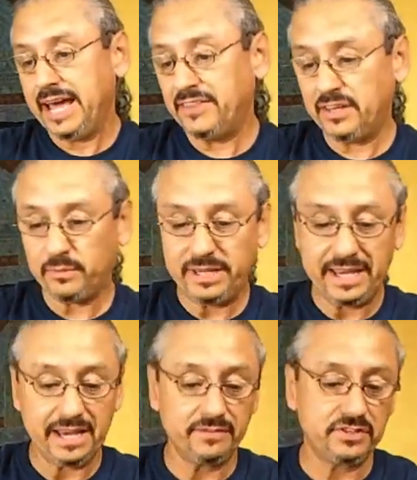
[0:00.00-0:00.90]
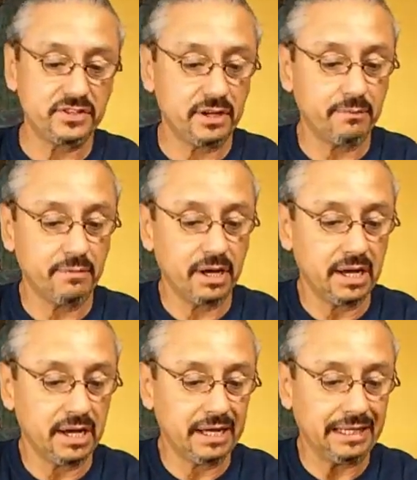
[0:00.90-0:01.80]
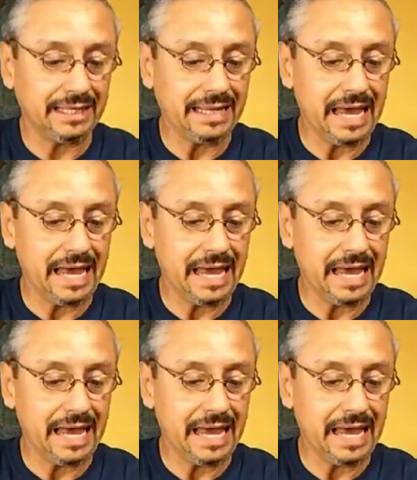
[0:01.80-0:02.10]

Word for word: And then we have some uh,